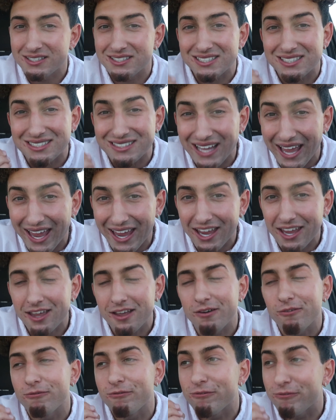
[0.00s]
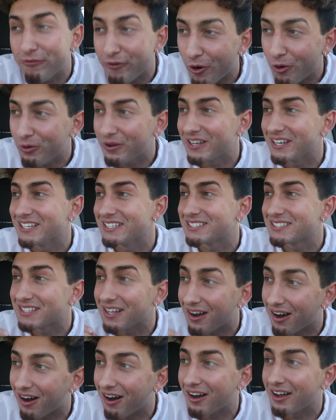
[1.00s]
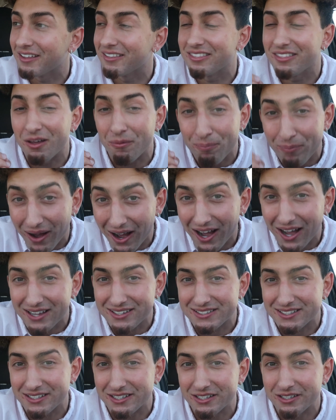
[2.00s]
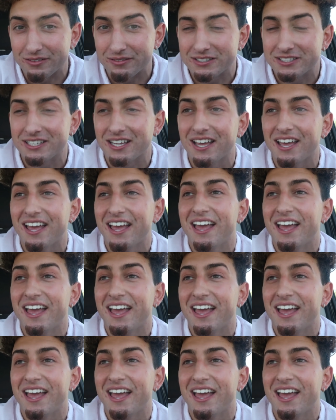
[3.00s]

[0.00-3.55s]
Stay focused on the positives.